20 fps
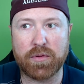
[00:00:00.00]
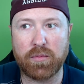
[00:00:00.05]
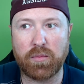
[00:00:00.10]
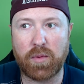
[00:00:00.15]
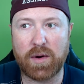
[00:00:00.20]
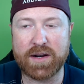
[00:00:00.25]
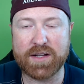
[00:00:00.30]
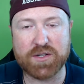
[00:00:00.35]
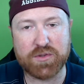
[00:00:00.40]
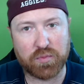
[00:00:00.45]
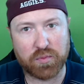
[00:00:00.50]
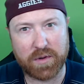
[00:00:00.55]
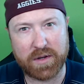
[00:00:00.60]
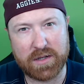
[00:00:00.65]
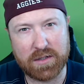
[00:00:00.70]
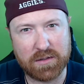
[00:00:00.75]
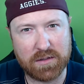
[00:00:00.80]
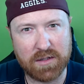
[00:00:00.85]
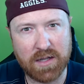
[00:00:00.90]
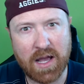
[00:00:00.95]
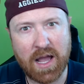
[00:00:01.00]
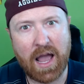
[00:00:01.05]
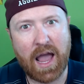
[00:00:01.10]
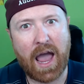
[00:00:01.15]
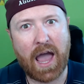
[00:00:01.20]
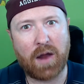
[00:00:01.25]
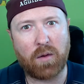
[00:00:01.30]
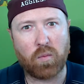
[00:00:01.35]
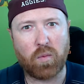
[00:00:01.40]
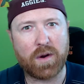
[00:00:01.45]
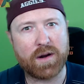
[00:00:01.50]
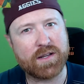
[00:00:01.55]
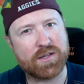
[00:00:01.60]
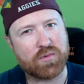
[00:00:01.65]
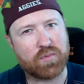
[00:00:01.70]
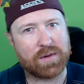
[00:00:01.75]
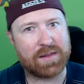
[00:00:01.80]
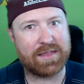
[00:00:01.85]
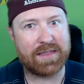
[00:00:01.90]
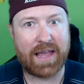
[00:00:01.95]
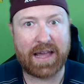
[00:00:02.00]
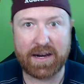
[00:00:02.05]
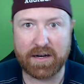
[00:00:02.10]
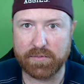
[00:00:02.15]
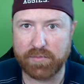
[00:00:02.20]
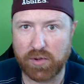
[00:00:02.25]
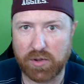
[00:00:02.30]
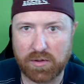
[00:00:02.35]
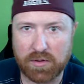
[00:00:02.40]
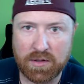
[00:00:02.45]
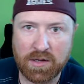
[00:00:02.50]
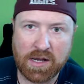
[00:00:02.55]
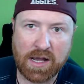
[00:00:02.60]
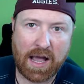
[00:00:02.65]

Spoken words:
what is real and what is relatable.